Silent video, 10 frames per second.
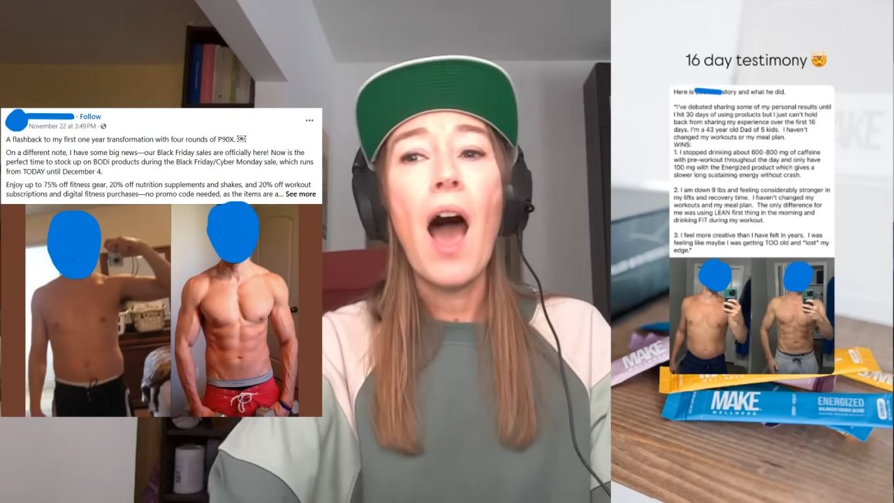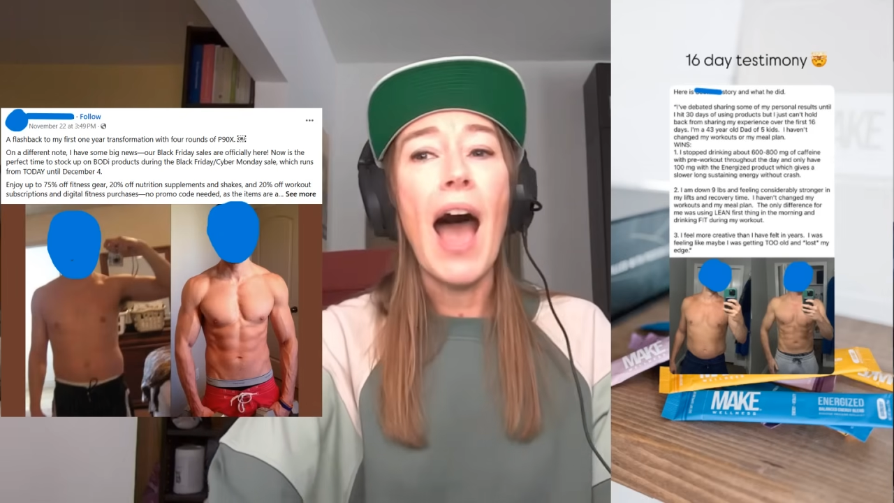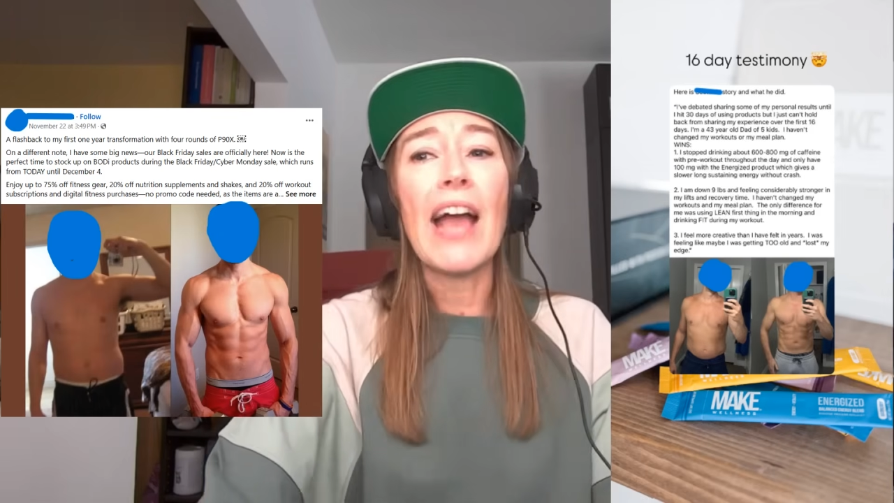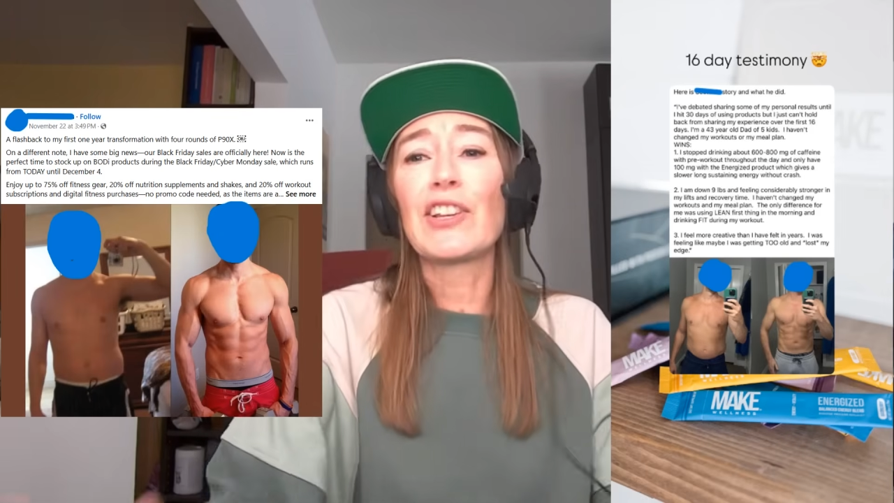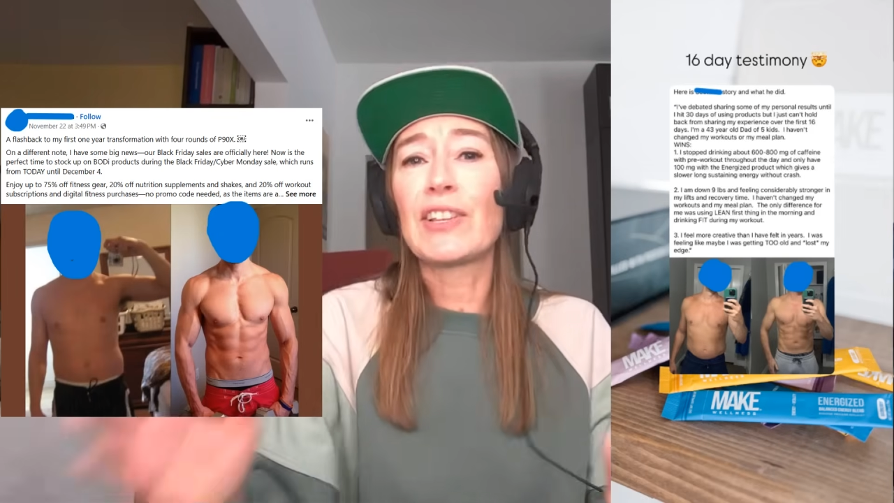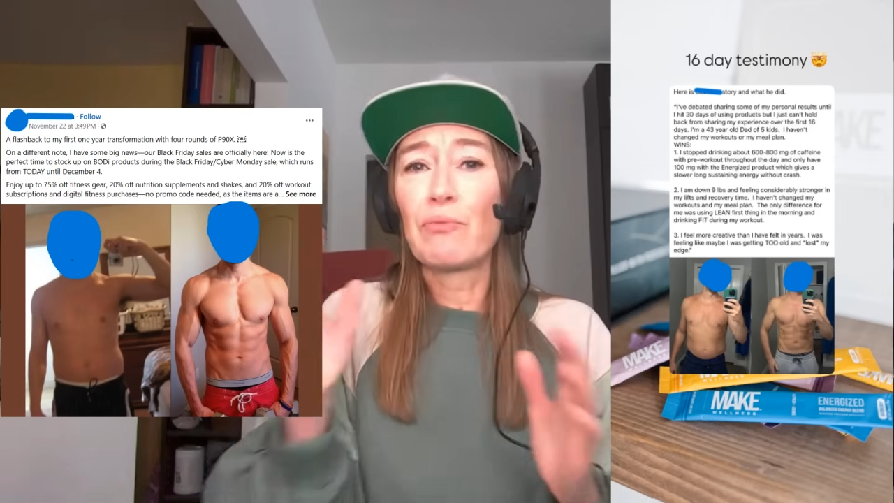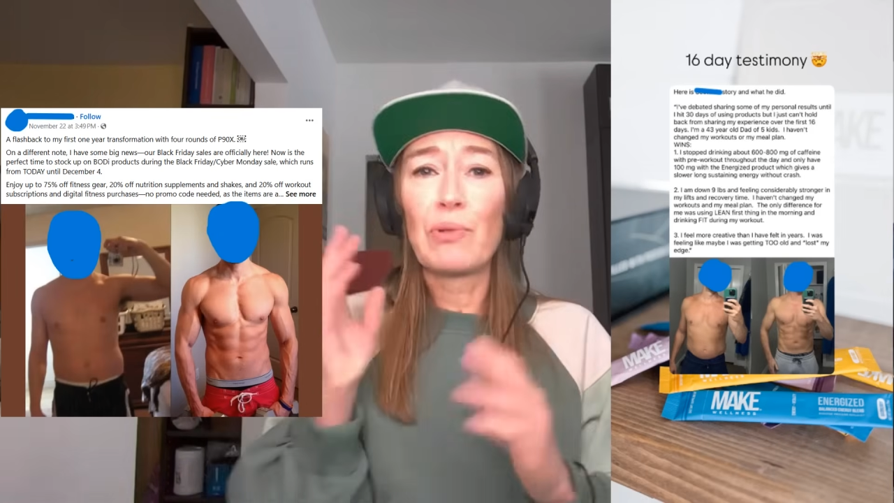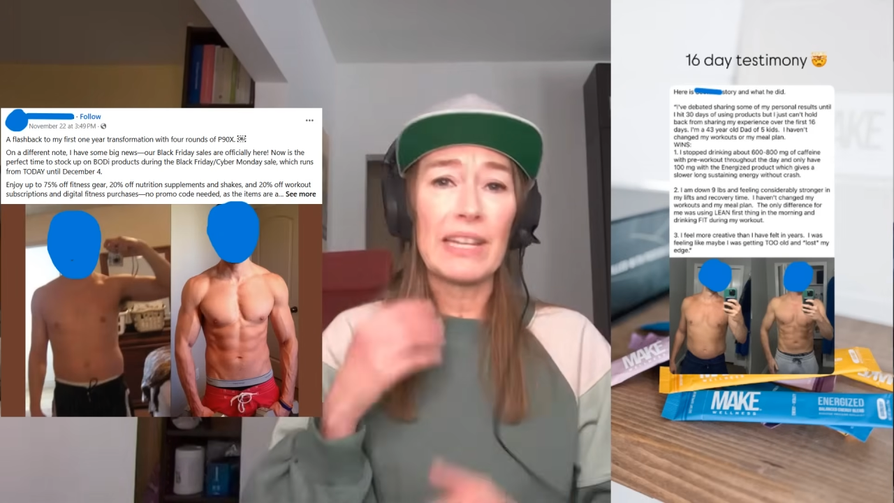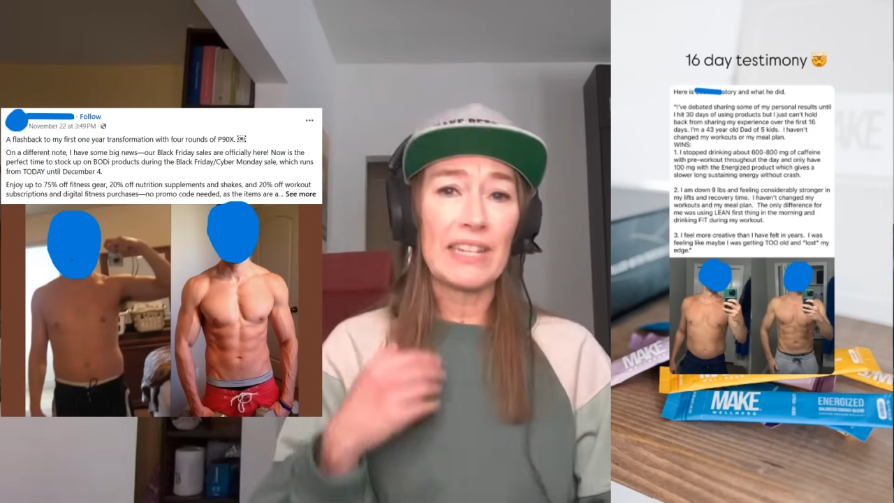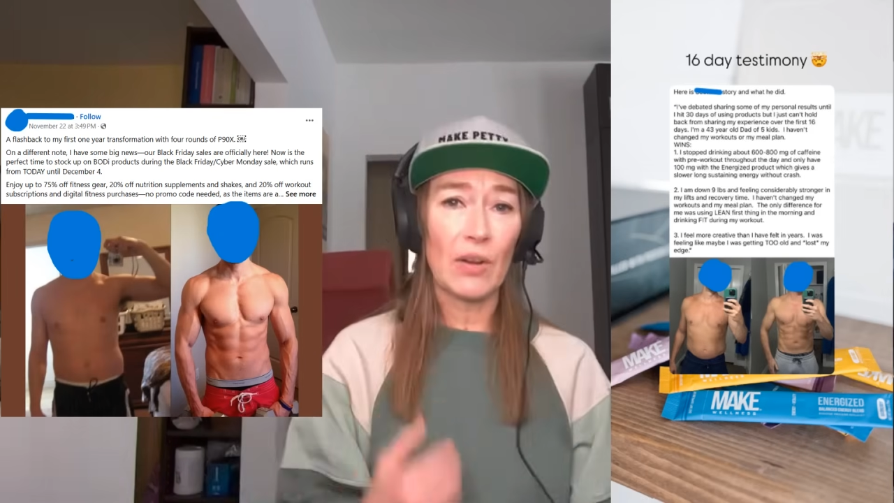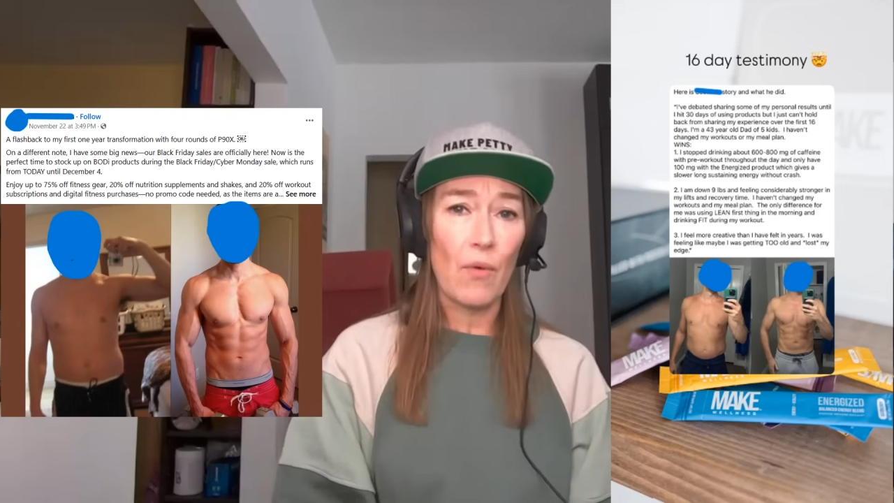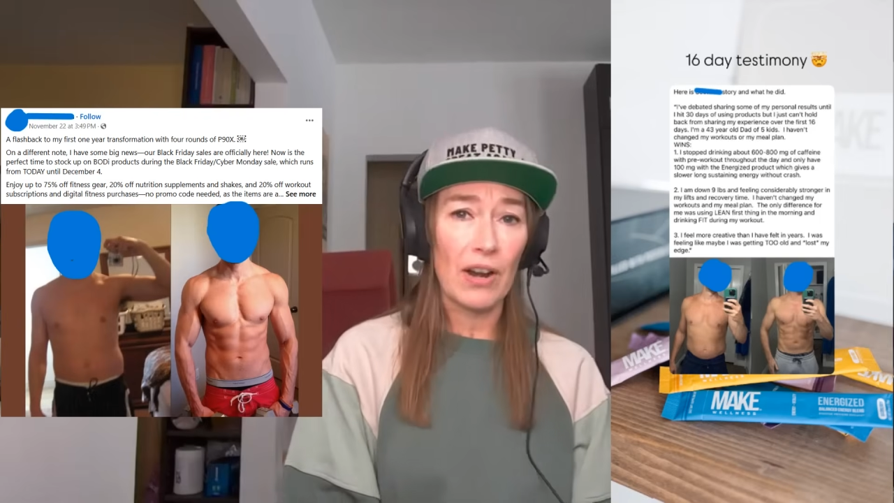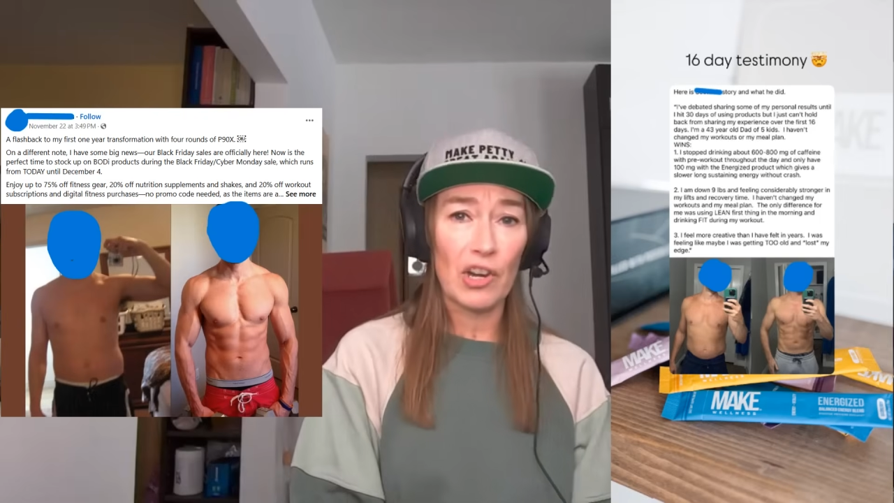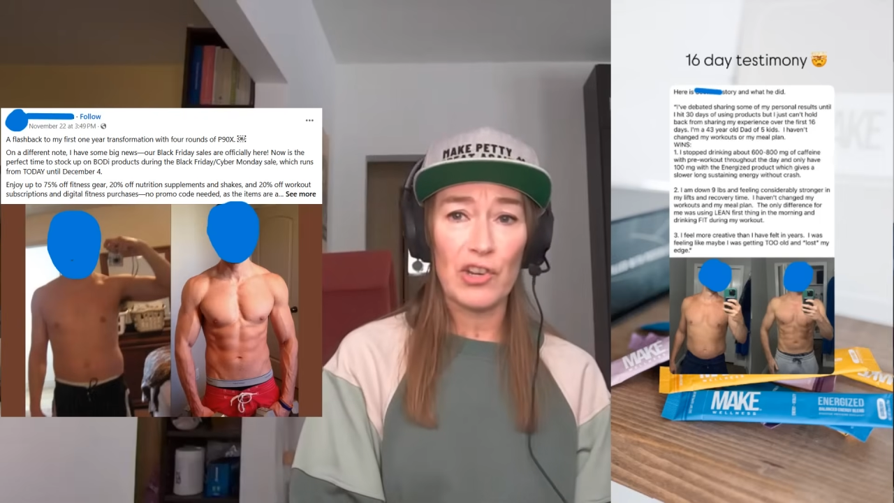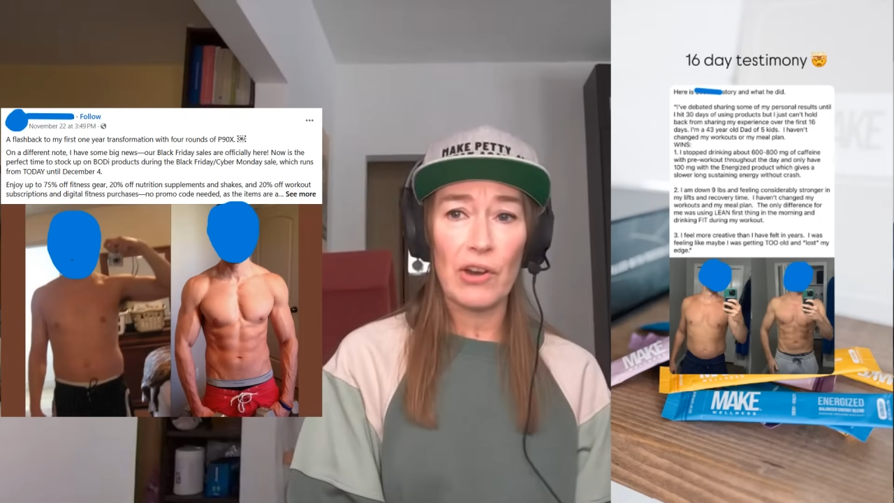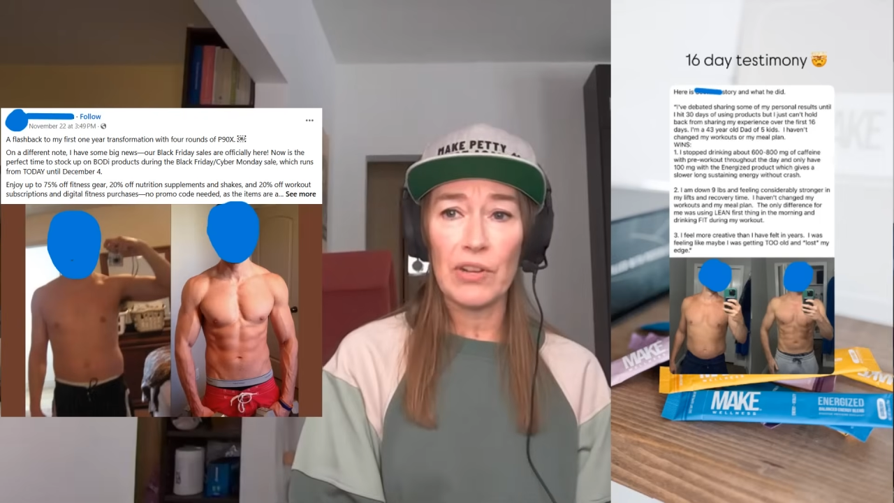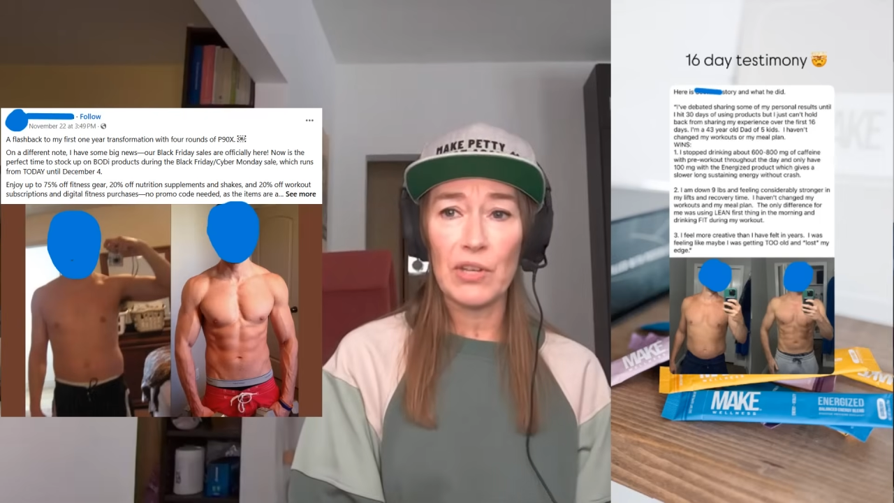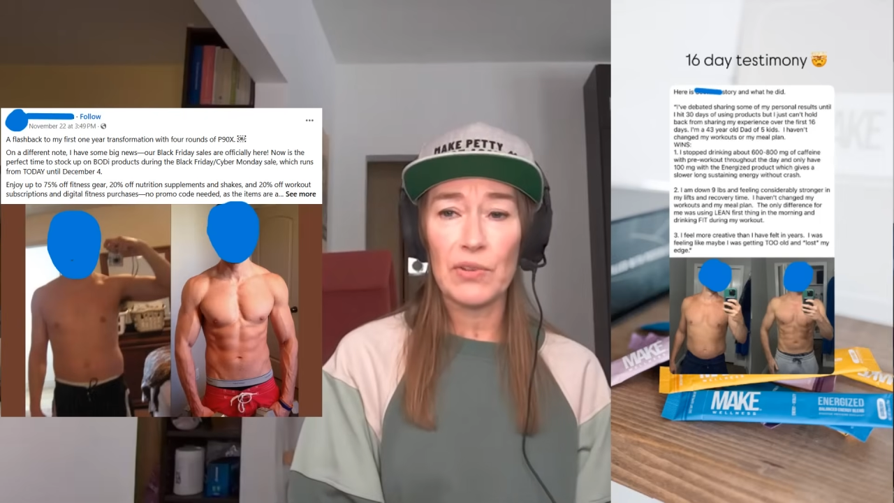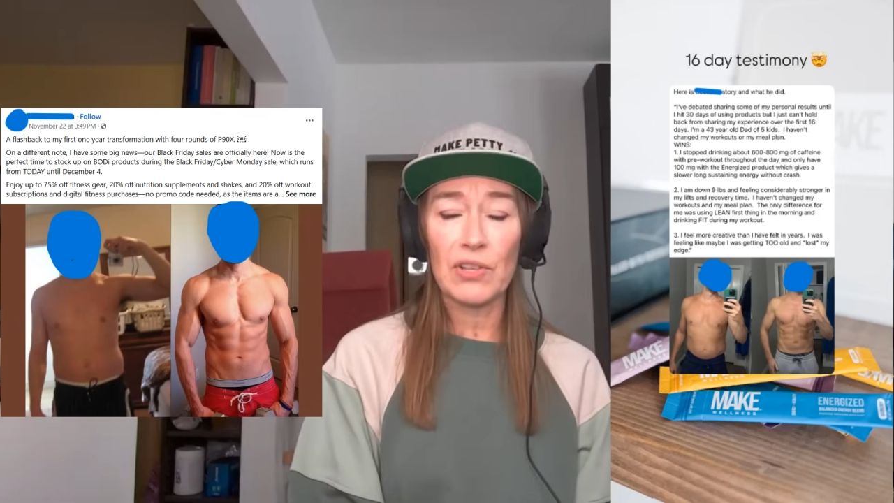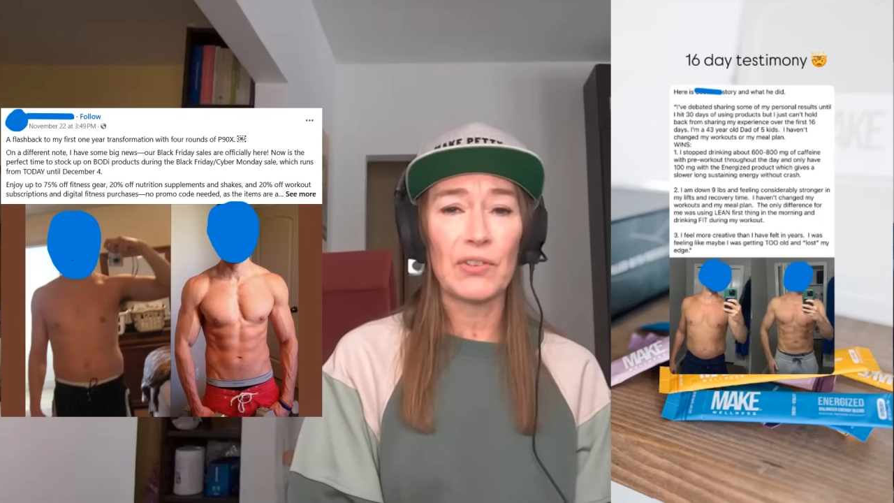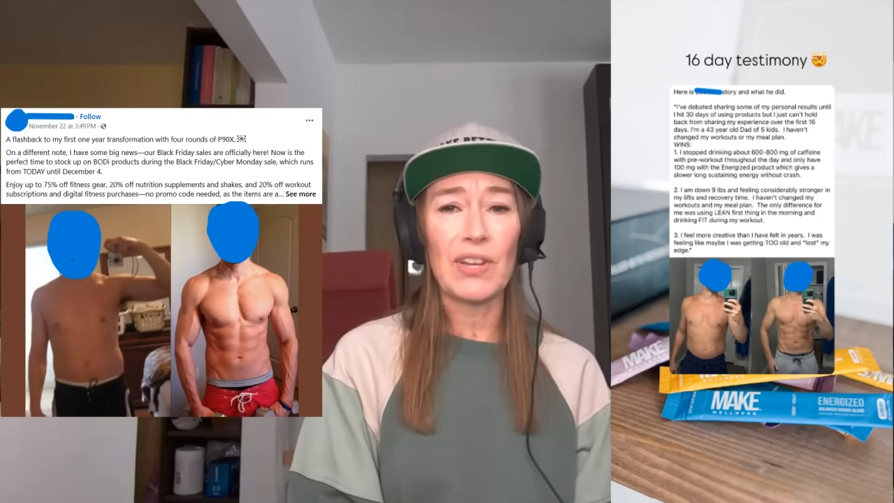I just really didn't want to share these results.